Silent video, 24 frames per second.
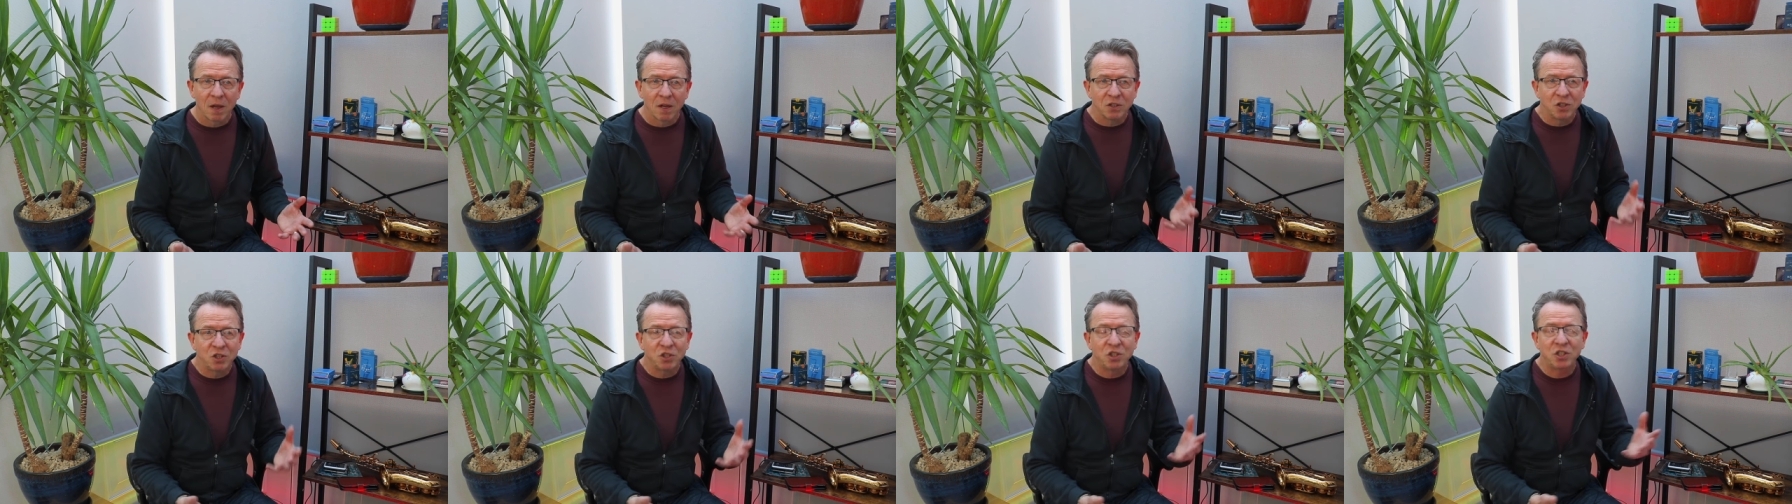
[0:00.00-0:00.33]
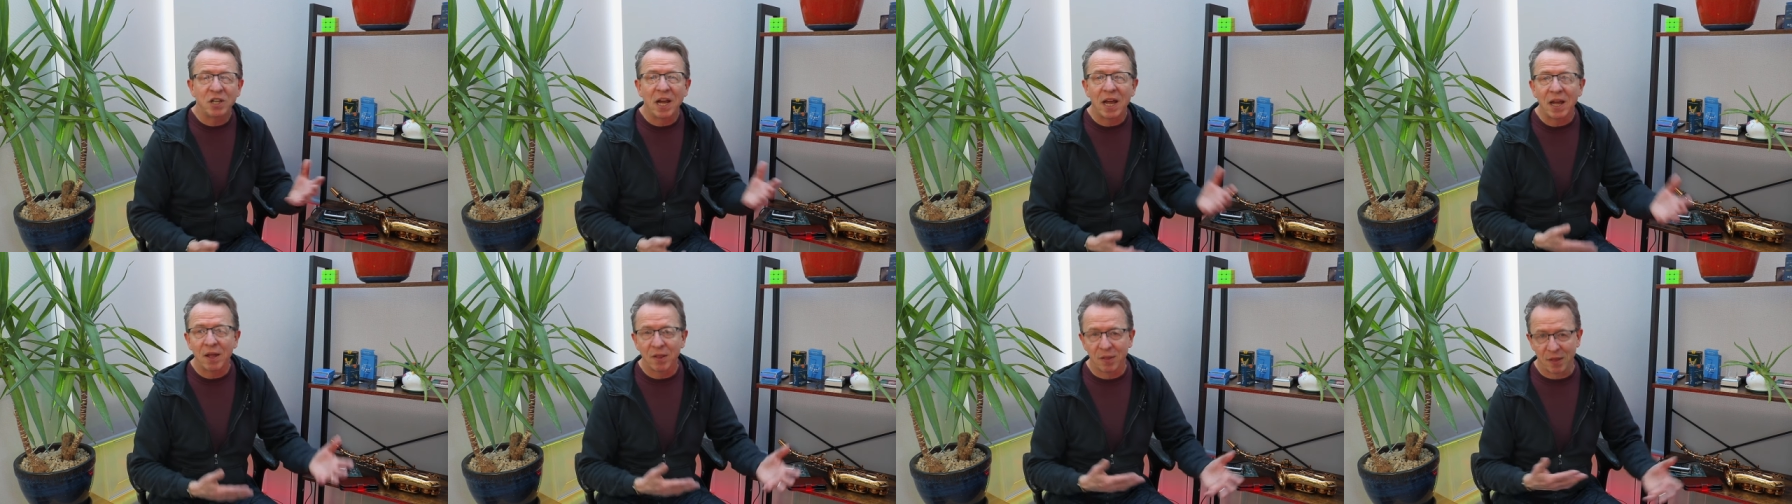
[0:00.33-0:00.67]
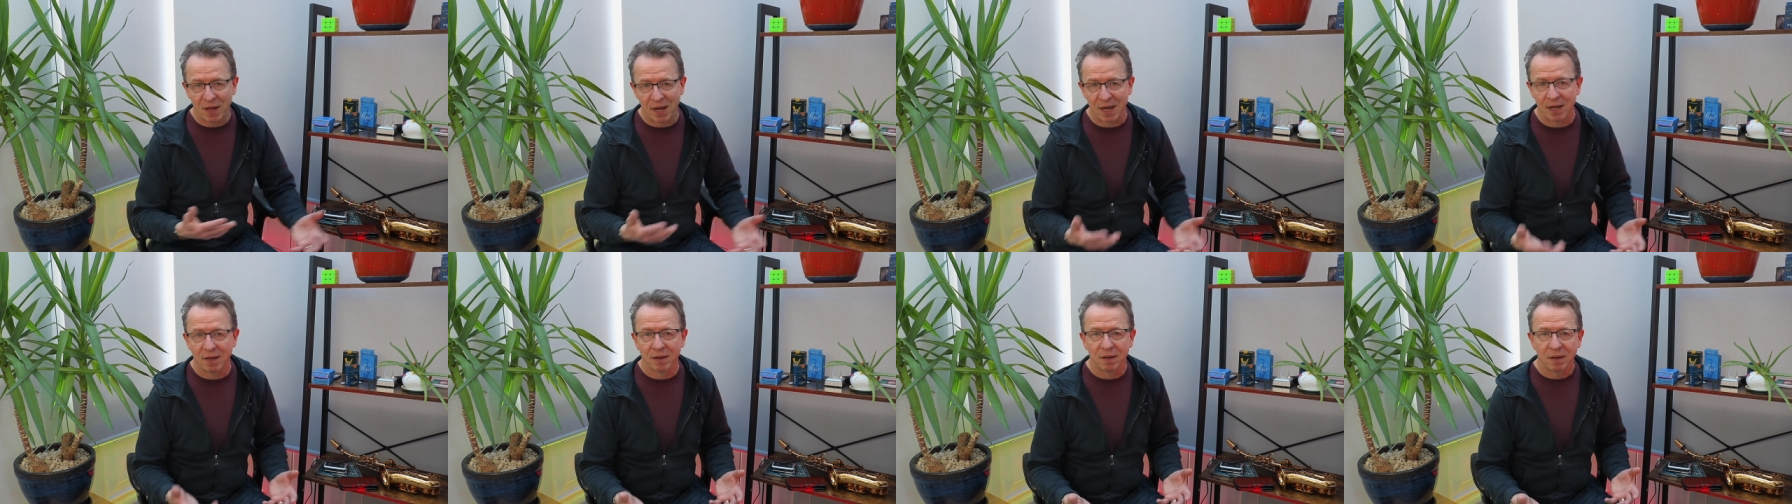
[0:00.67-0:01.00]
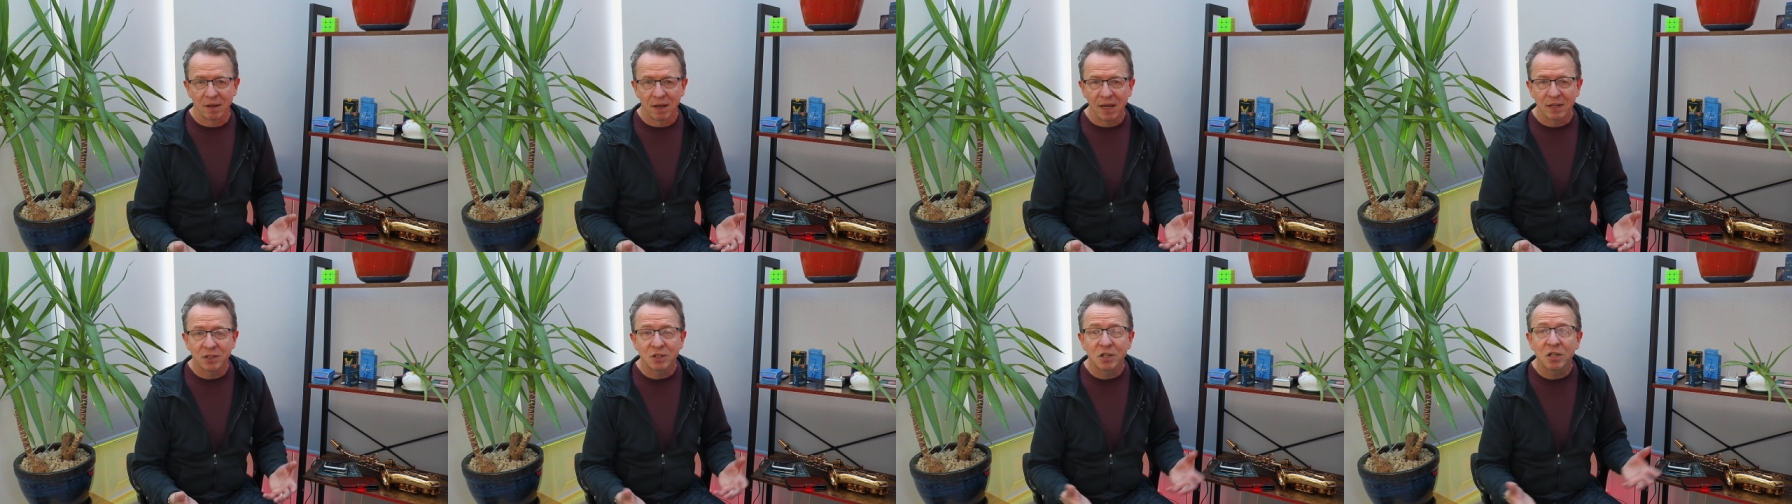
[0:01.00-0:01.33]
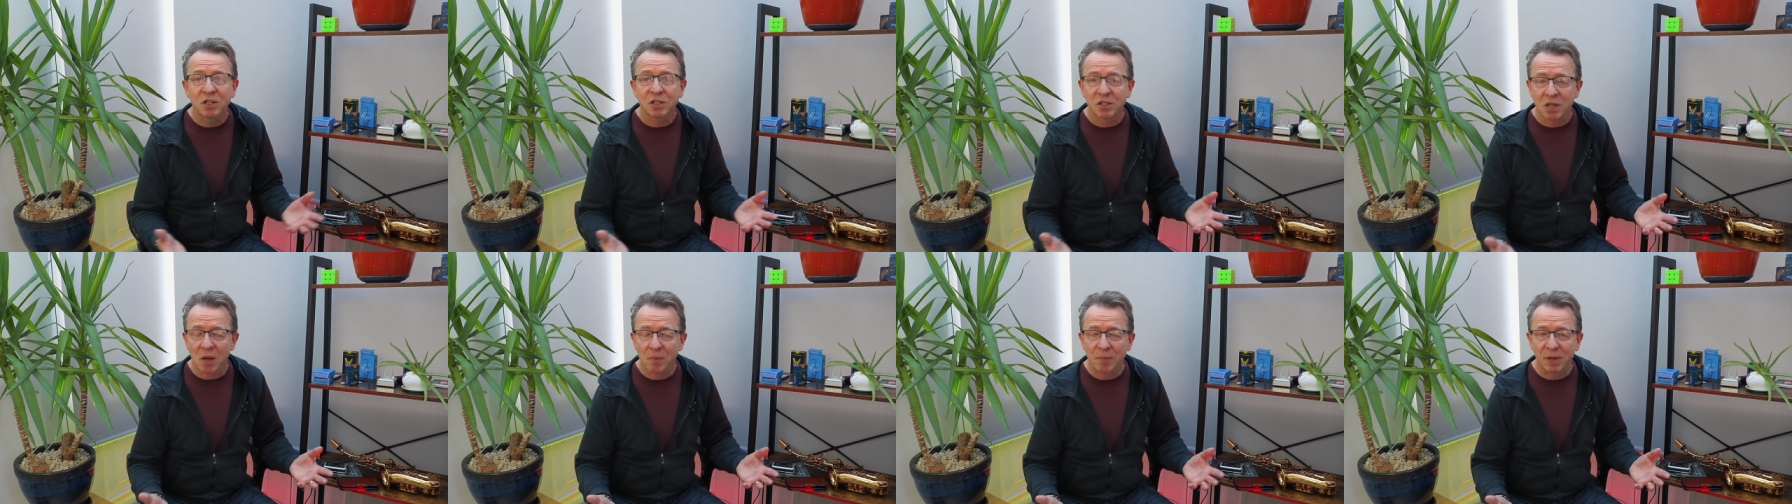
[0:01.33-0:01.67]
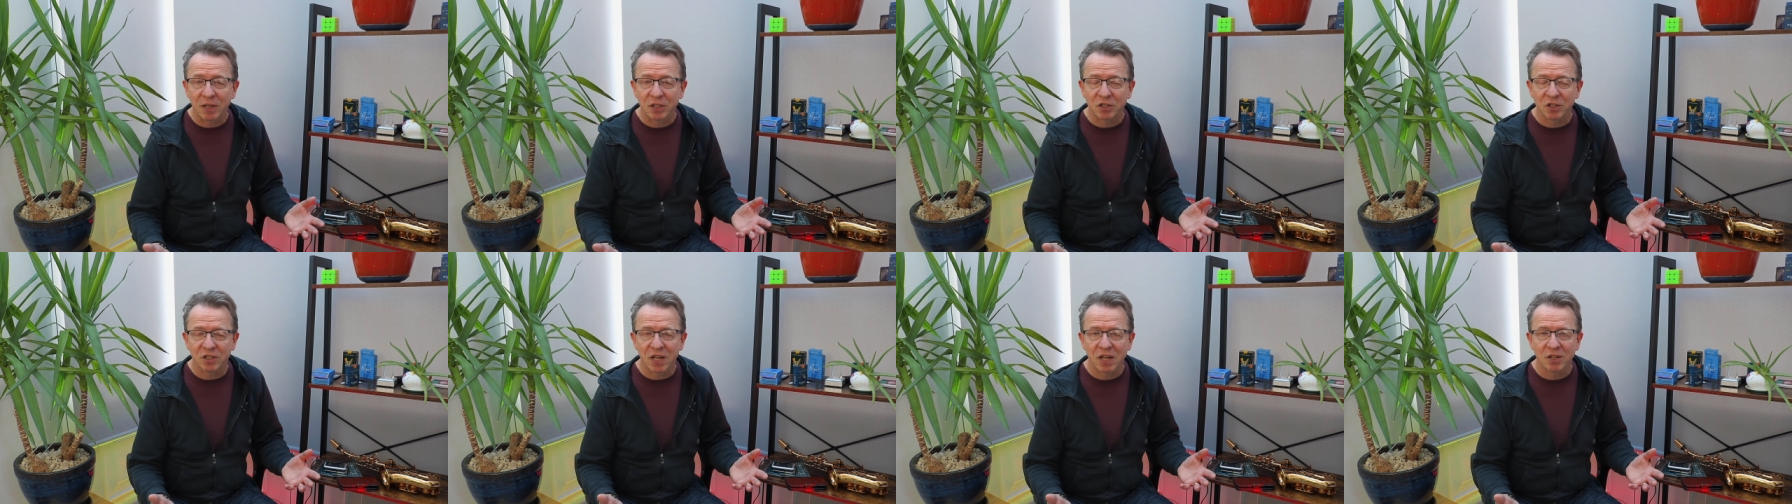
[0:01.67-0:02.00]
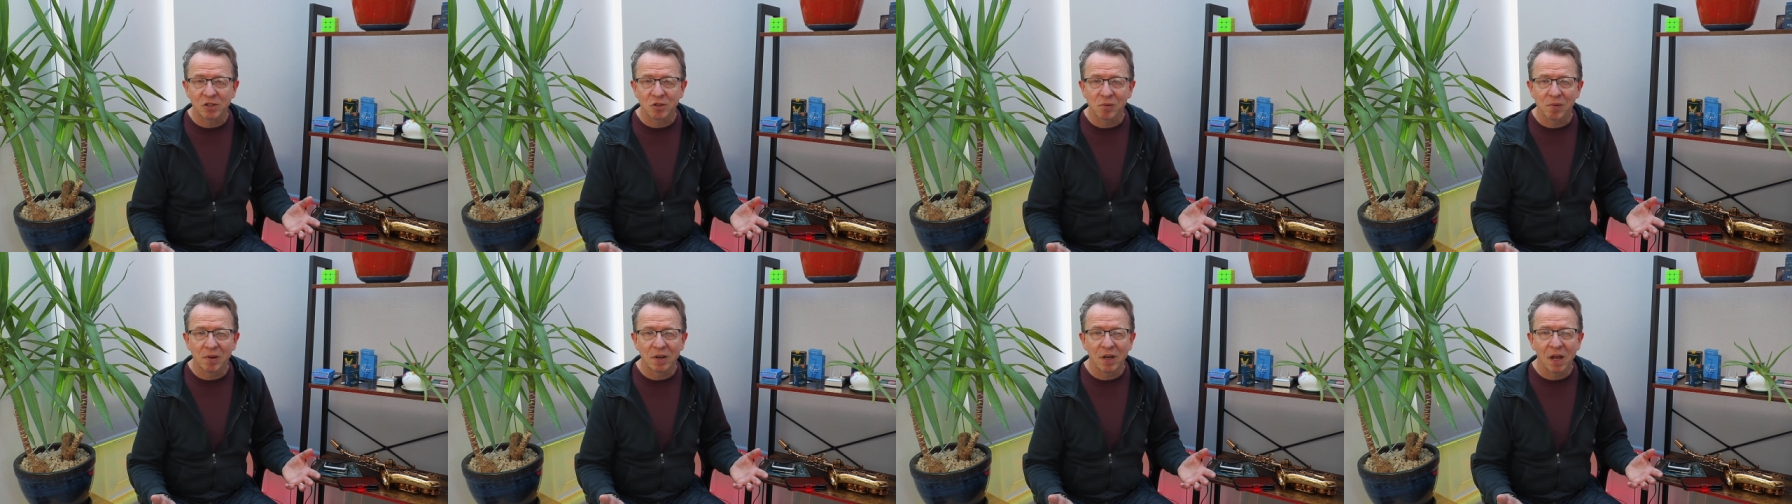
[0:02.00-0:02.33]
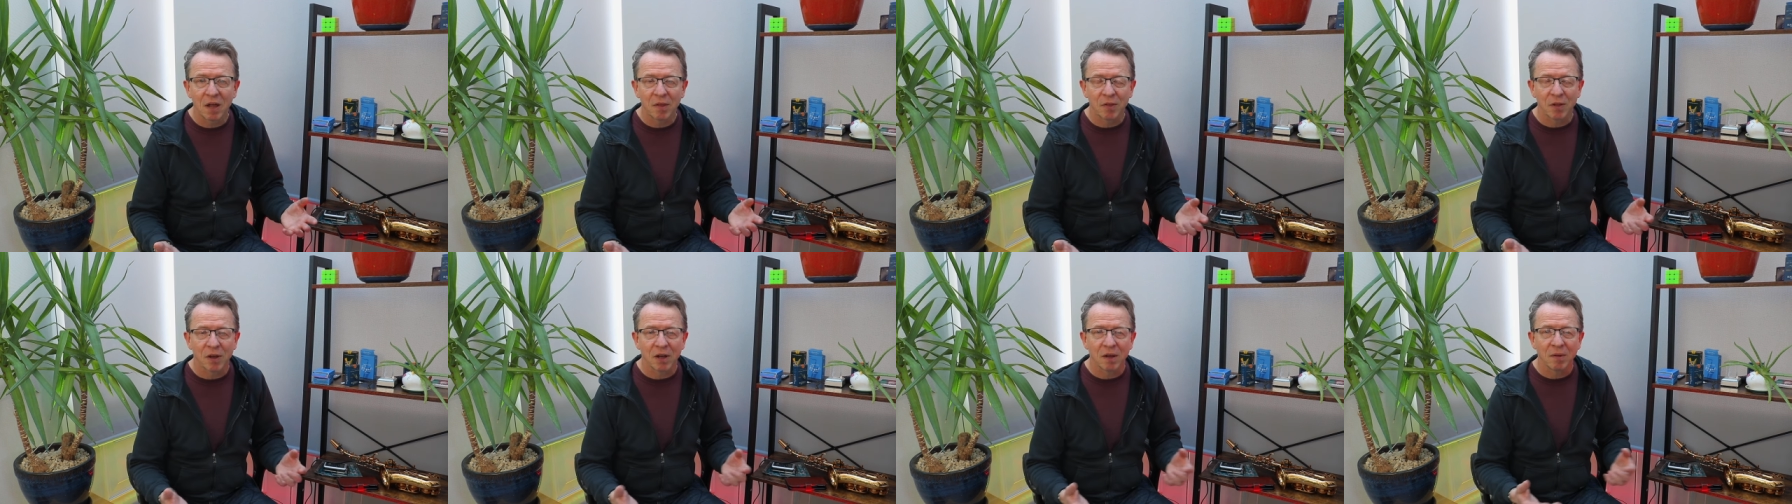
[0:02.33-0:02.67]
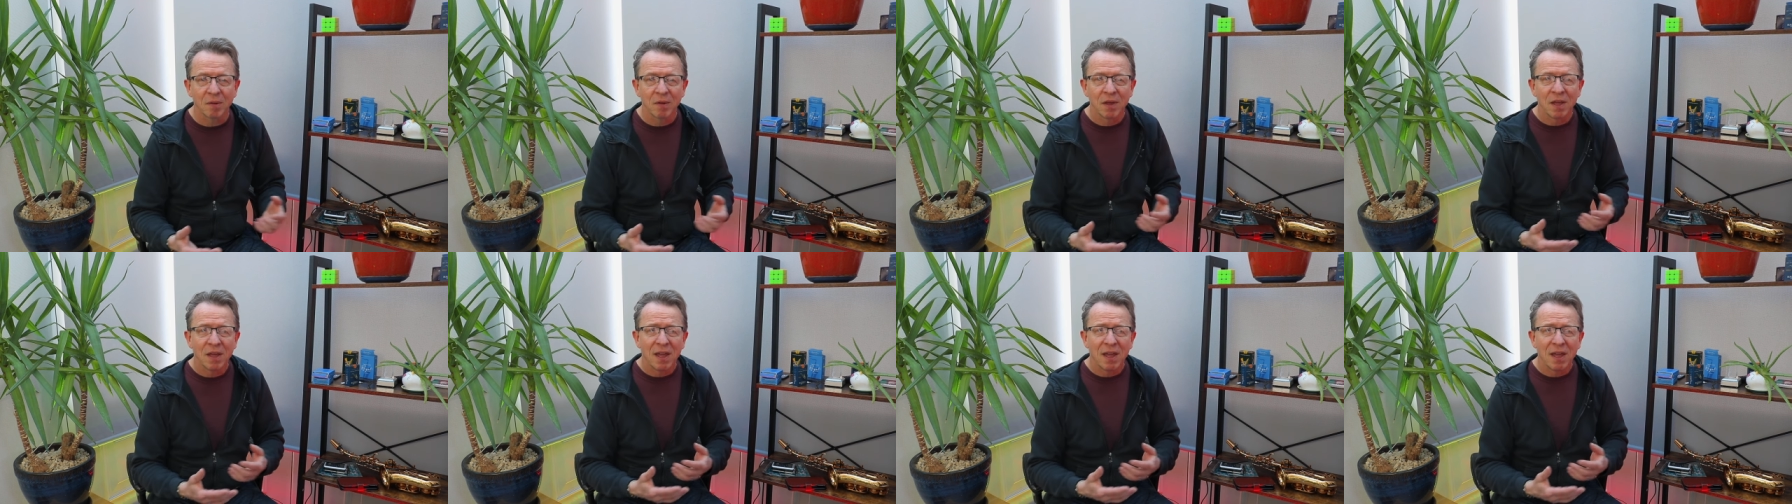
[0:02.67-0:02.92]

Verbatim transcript: share that to some extent or another.